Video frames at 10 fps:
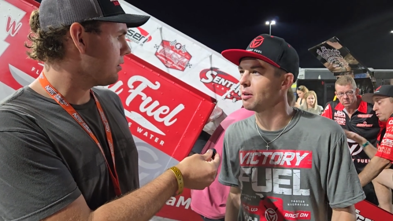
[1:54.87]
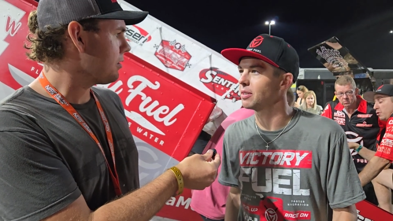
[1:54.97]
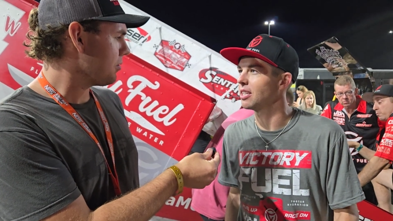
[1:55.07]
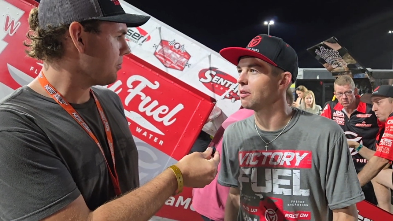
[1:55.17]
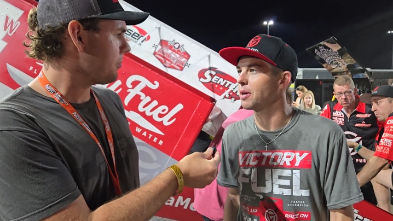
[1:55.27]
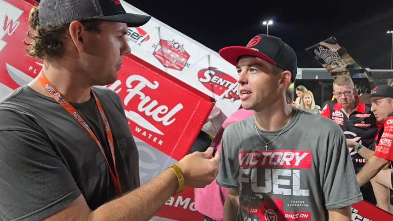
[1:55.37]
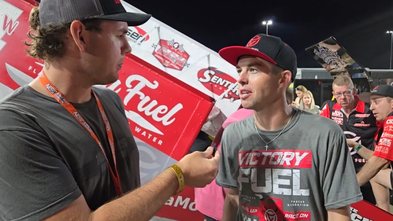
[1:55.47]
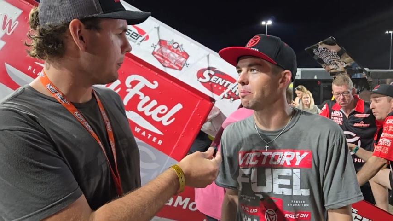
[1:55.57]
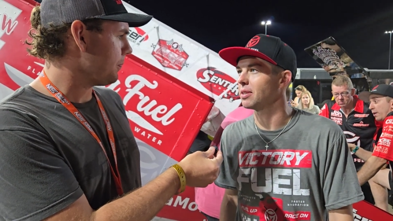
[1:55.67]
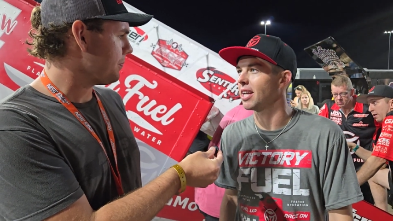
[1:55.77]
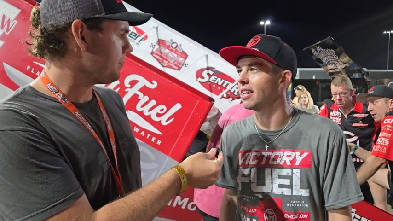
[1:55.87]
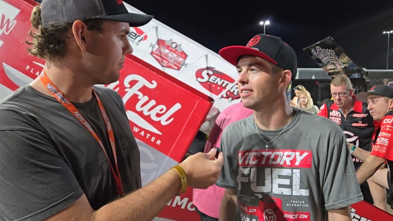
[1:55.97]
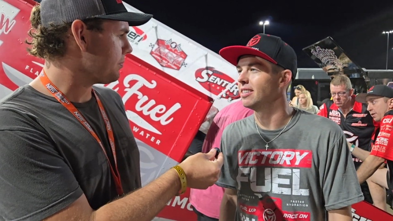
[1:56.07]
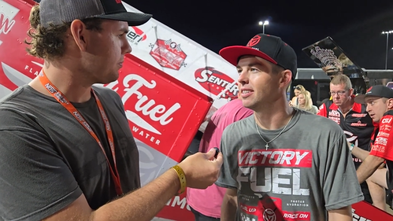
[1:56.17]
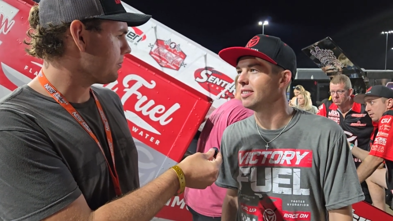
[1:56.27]
Speaker 1: I would think we end up in that
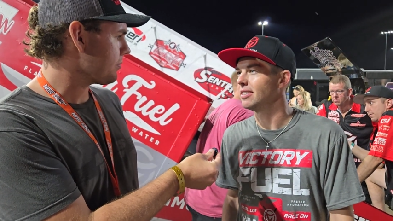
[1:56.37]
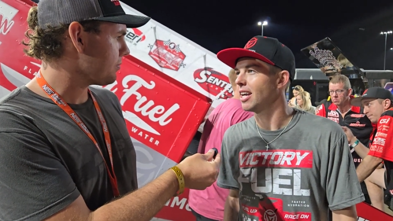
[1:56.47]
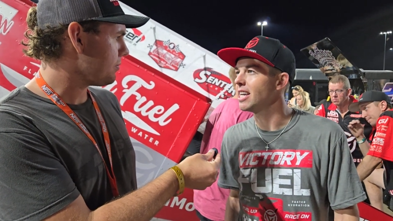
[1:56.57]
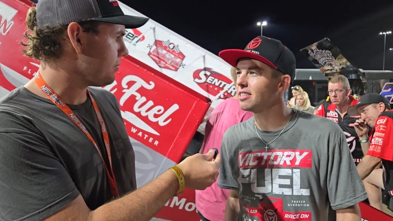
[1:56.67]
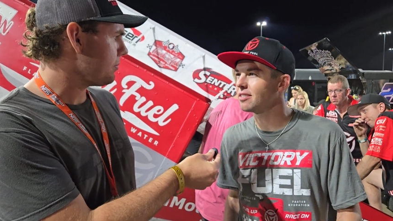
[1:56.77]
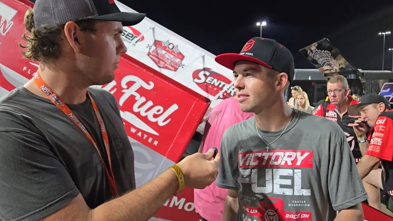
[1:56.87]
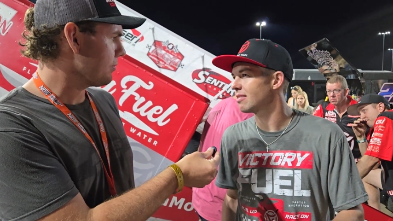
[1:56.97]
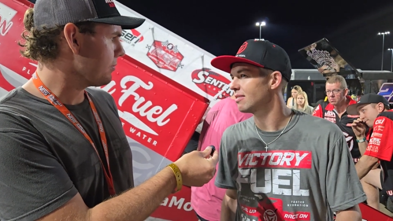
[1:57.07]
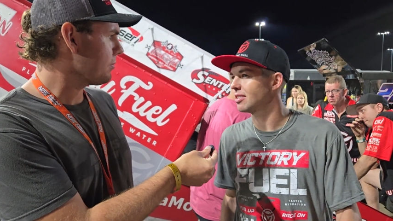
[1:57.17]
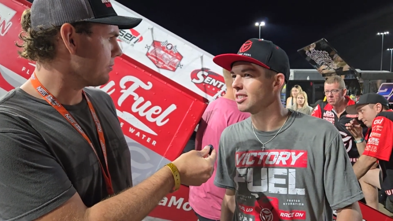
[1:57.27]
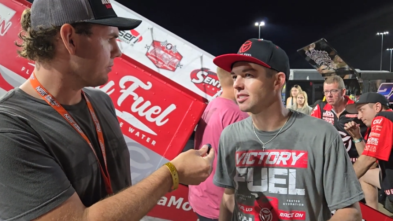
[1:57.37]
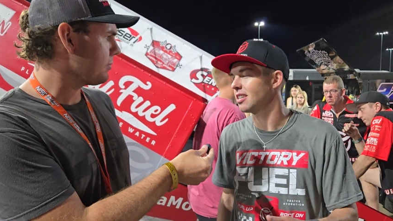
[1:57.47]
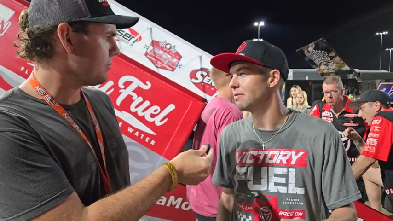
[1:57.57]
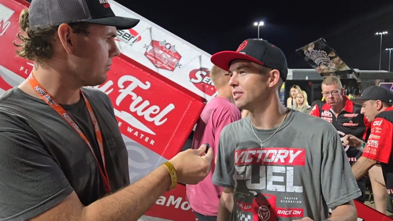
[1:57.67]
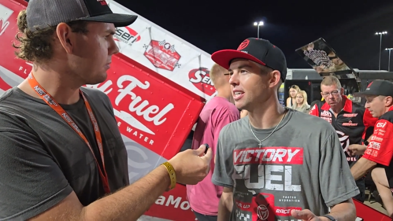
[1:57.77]
eighth, sixth,
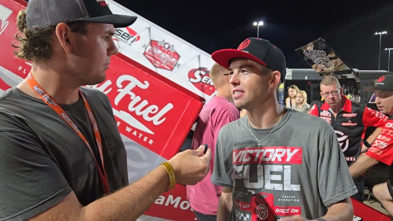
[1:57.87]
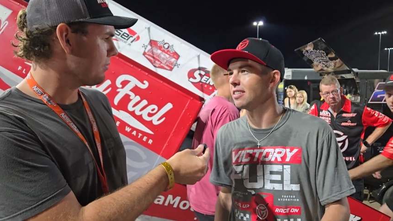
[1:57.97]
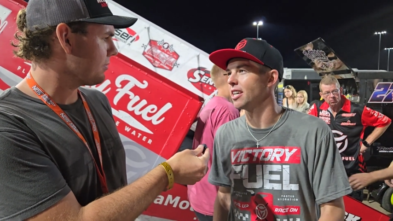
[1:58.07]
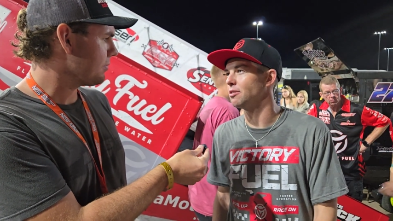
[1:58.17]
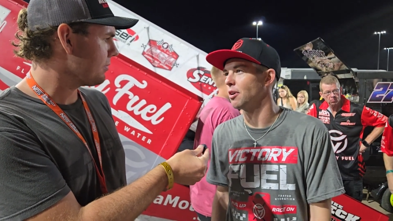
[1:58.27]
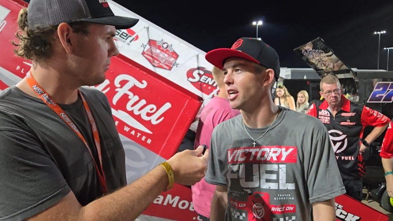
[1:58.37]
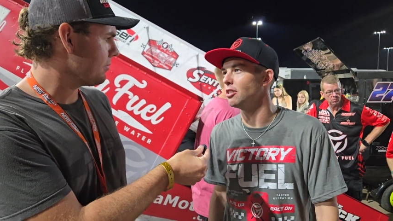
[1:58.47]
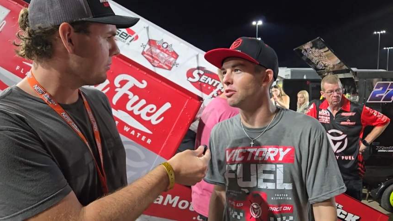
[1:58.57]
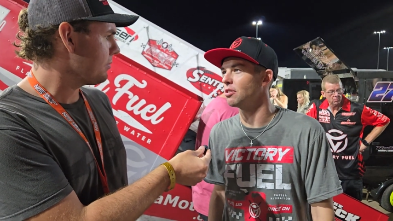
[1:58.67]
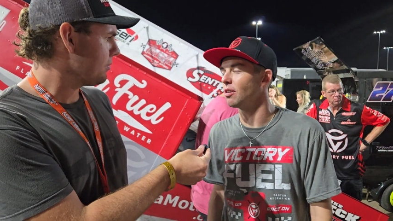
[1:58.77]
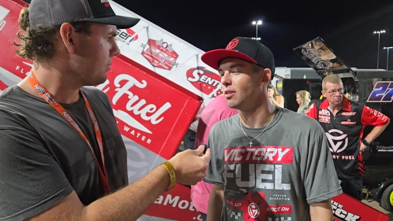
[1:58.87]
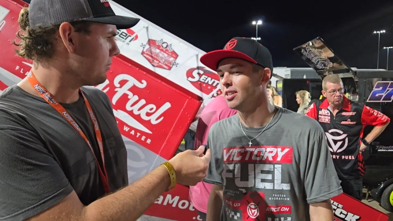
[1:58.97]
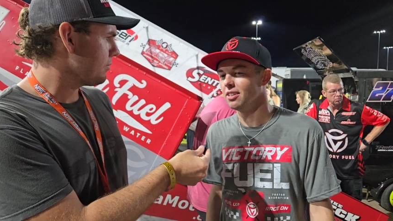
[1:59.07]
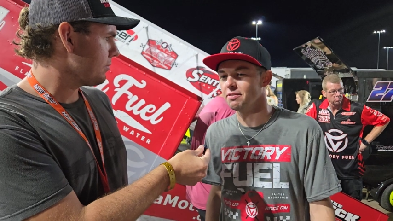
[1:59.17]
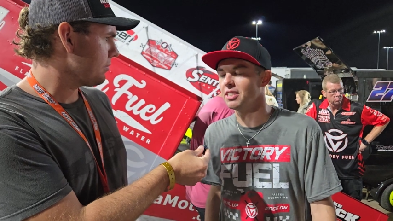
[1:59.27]
seventh, eighth, ninth range. So you
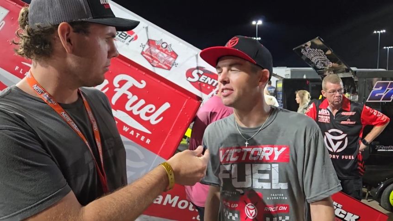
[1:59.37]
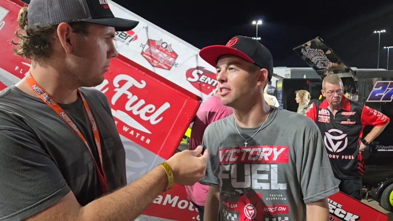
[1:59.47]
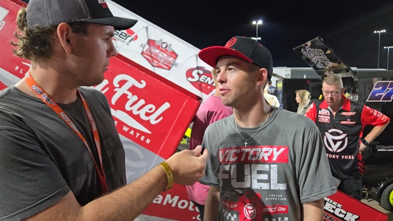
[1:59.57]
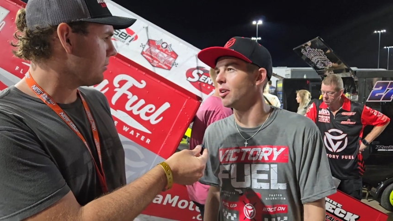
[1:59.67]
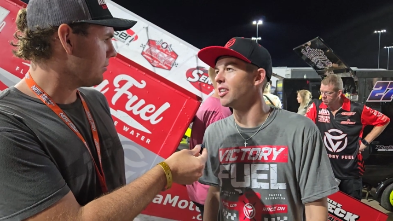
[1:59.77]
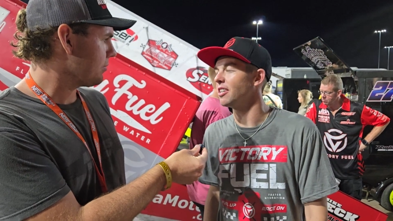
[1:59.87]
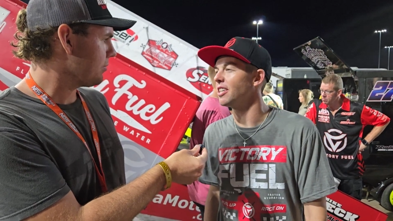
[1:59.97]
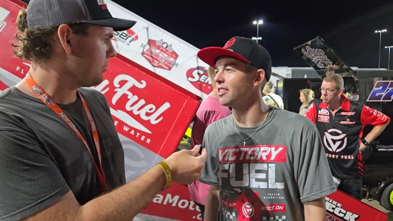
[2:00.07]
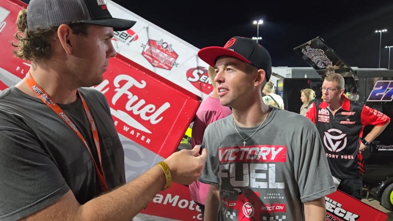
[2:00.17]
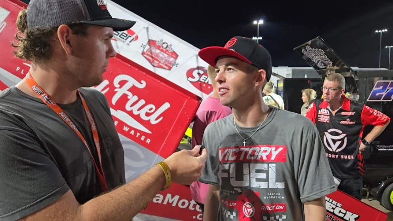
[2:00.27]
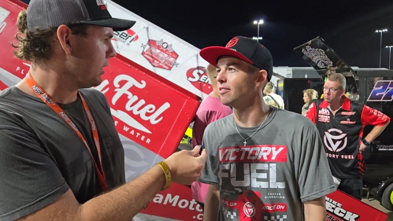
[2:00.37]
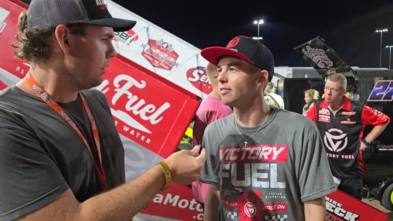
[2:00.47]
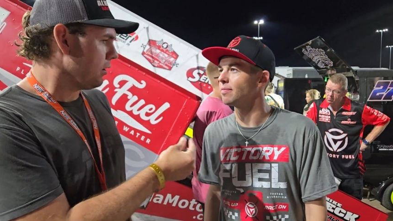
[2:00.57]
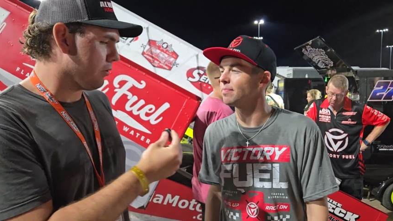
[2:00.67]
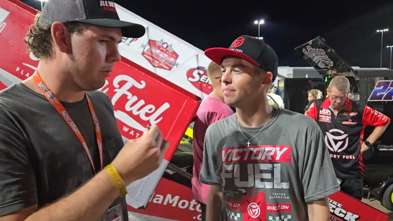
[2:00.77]
can see the front, you can get there.
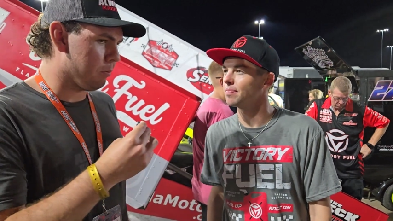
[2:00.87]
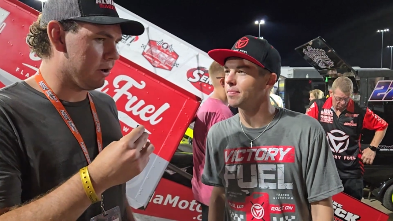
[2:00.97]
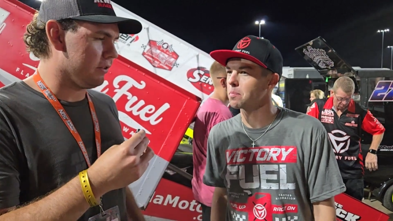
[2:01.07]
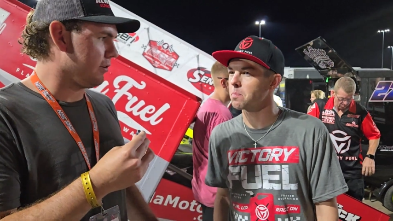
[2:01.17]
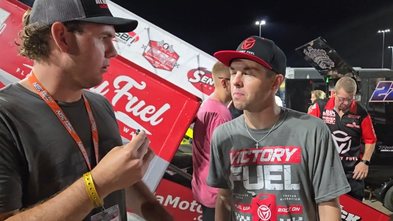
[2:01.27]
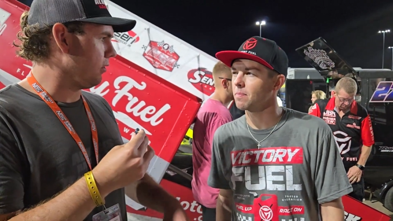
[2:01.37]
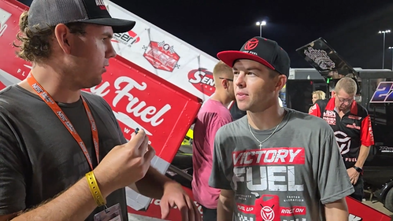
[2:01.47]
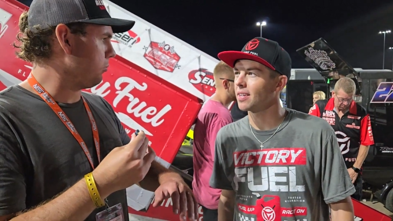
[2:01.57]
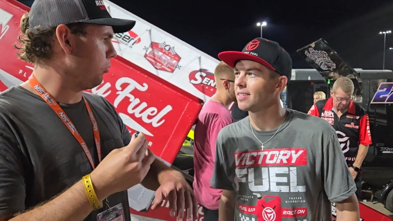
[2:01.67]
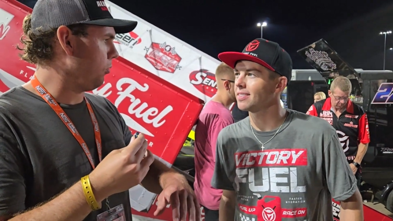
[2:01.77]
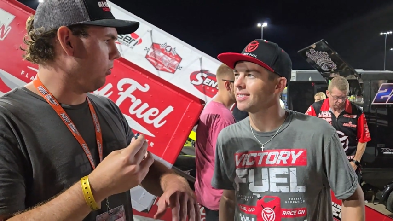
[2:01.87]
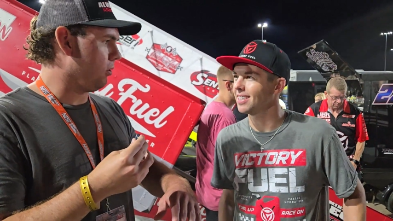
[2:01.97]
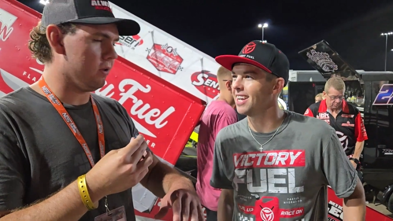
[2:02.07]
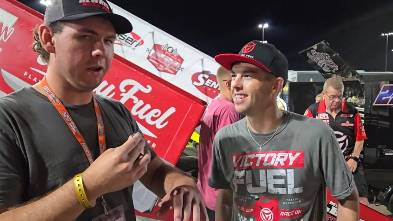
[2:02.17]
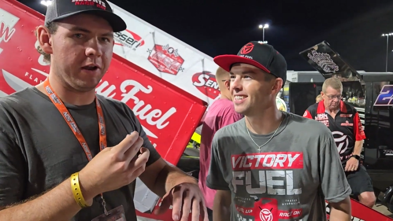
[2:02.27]
Speaker 2: It's trying to break the journalism
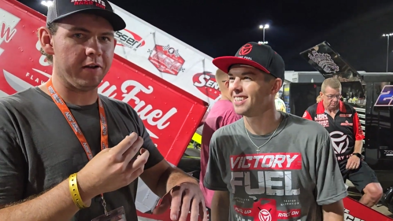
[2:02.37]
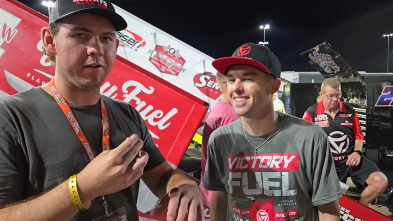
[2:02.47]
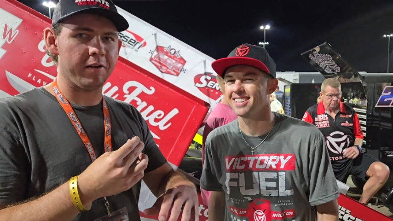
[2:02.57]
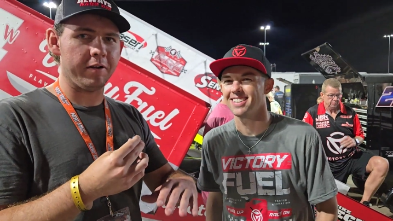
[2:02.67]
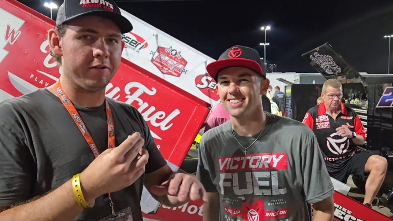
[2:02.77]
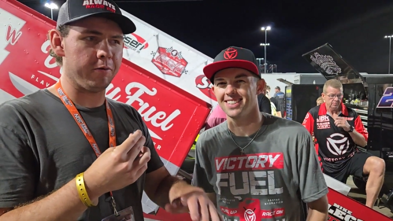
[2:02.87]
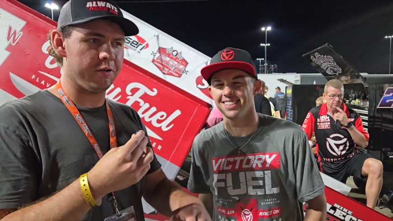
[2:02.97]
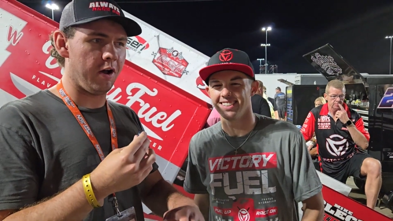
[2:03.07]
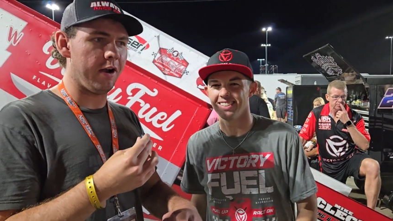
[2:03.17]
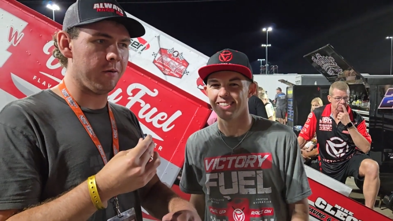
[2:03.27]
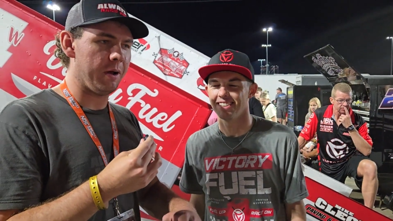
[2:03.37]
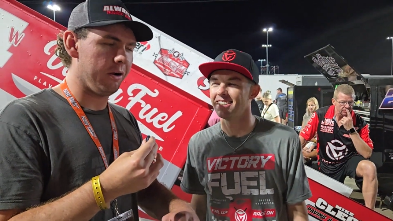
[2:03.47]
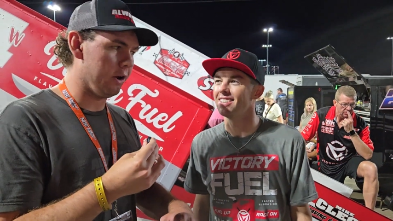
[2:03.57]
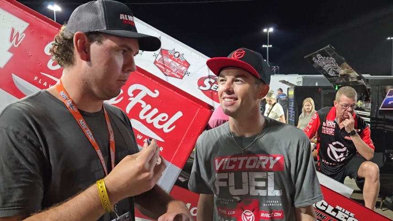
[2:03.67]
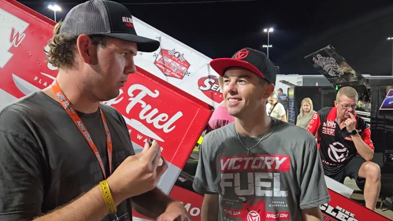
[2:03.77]
rule and and do a talk
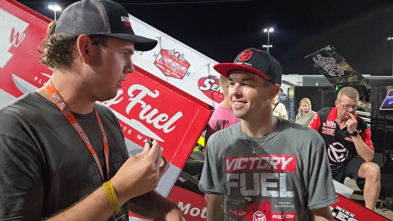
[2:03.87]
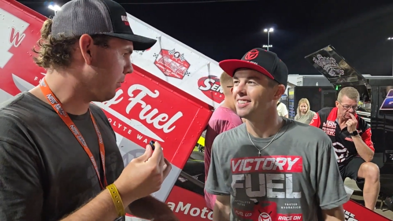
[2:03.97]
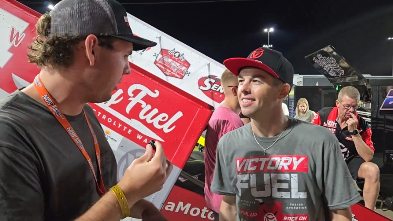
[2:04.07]
about here, but tell